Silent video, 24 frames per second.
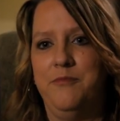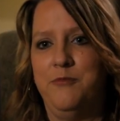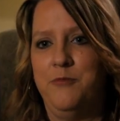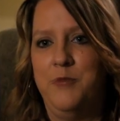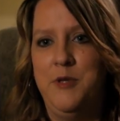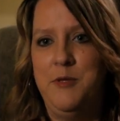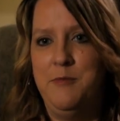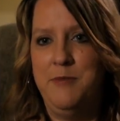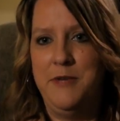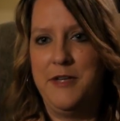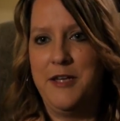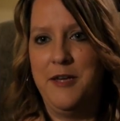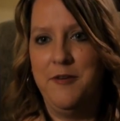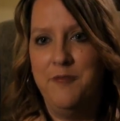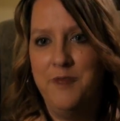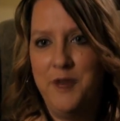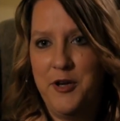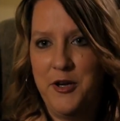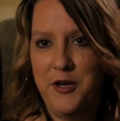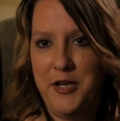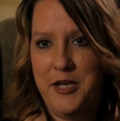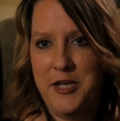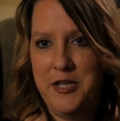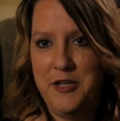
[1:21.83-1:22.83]
We've become
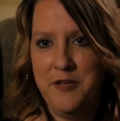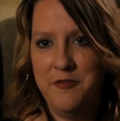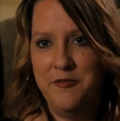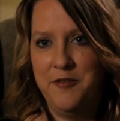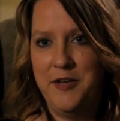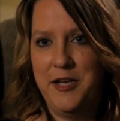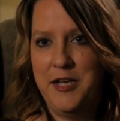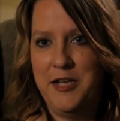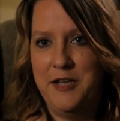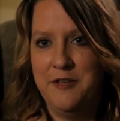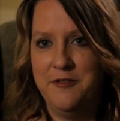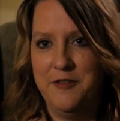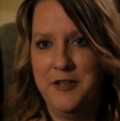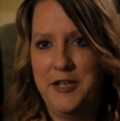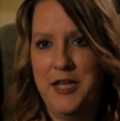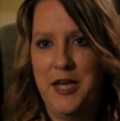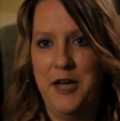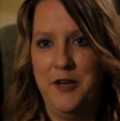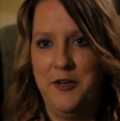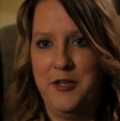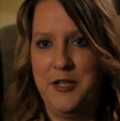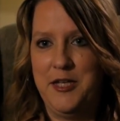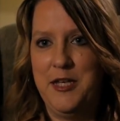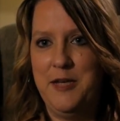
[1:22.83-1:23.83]
very innovative in
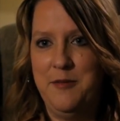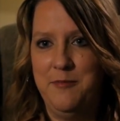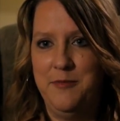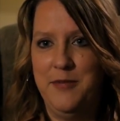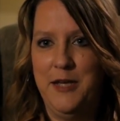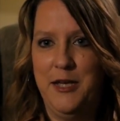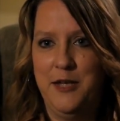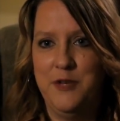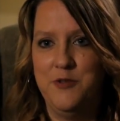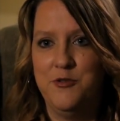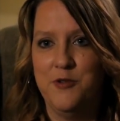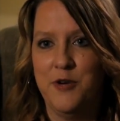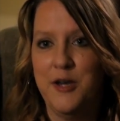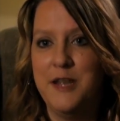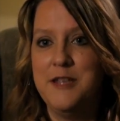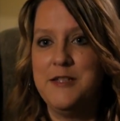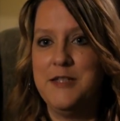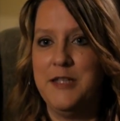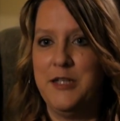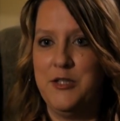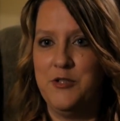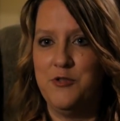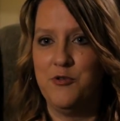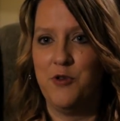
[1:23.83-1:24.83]
how to keep that
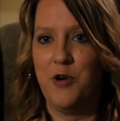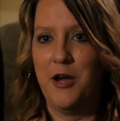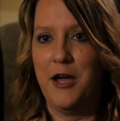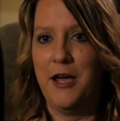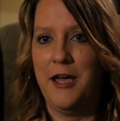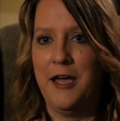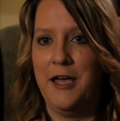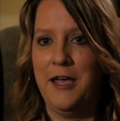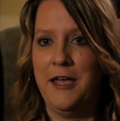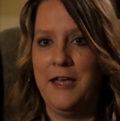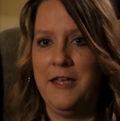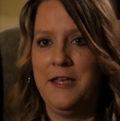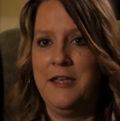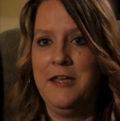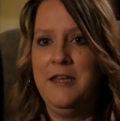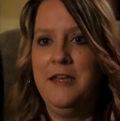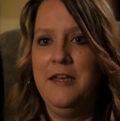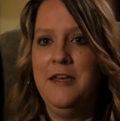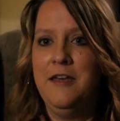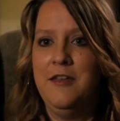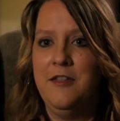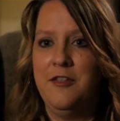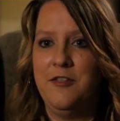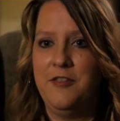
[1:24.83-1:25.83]
dressing dry.
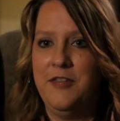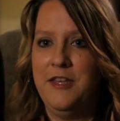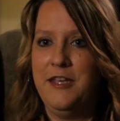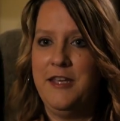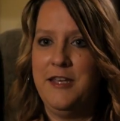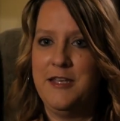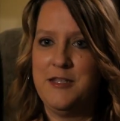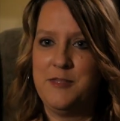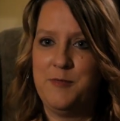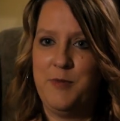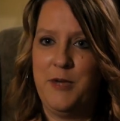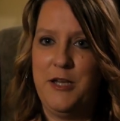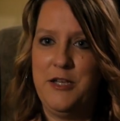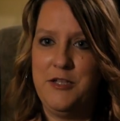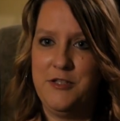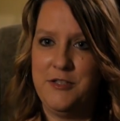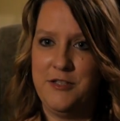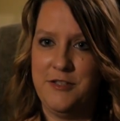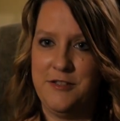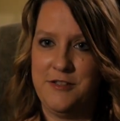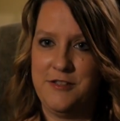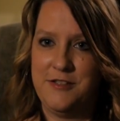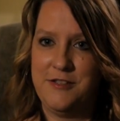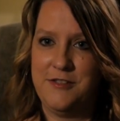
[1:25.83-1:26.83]
The thing is,
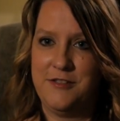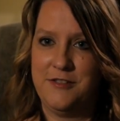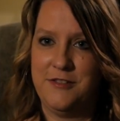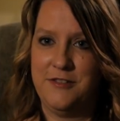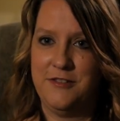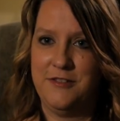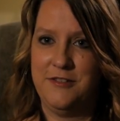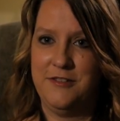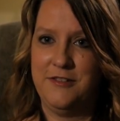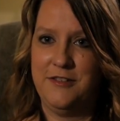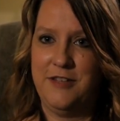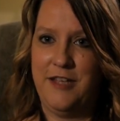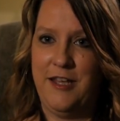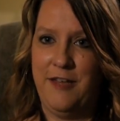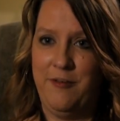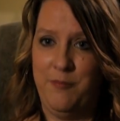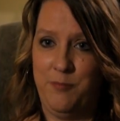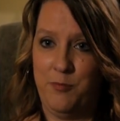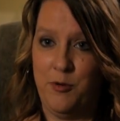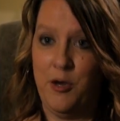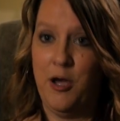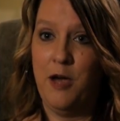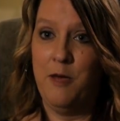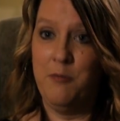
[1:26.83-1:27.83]
patients
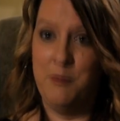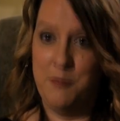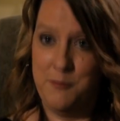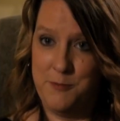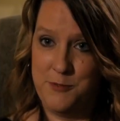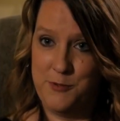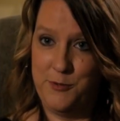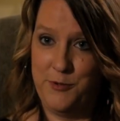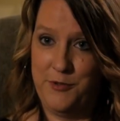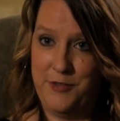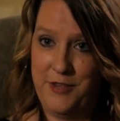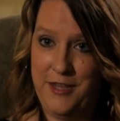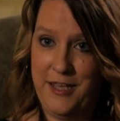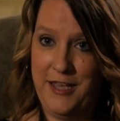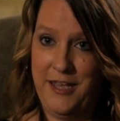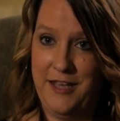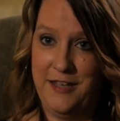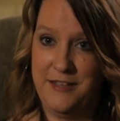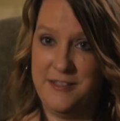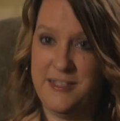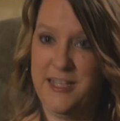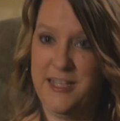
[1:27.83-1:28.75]
have problems with that.